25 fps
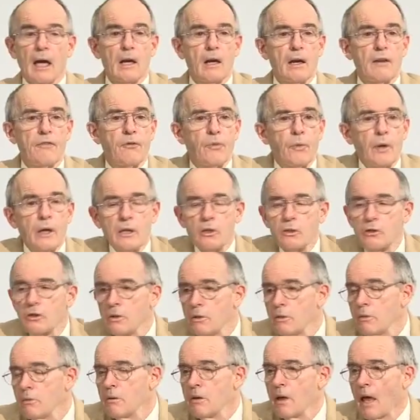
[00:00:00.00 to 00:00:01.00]
and if we
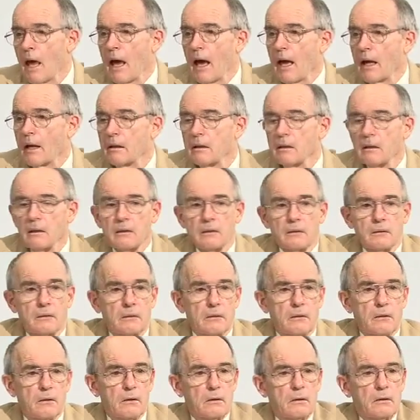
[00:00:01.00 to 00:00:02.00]
do that,
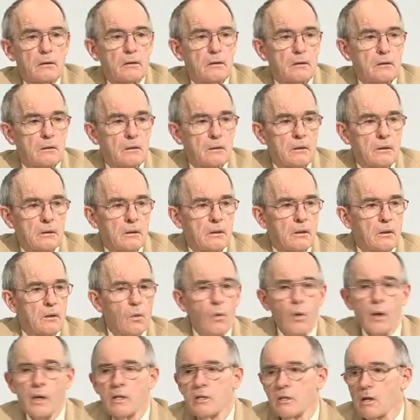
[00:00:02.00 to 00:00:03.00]

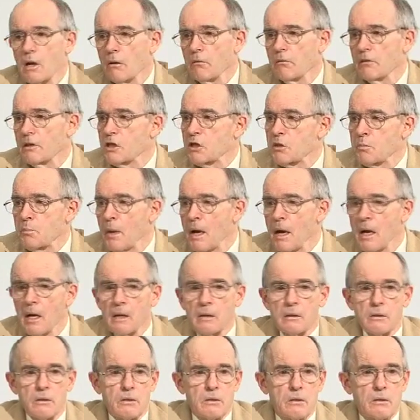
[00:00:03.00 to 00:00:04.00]
what is our
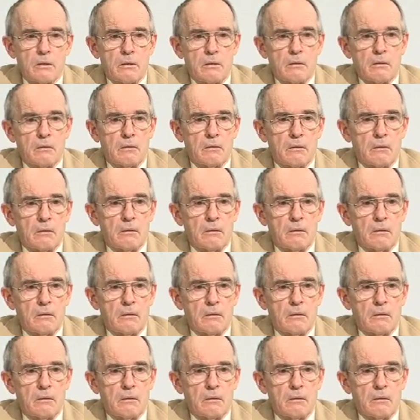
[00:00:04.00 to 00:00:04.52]
response?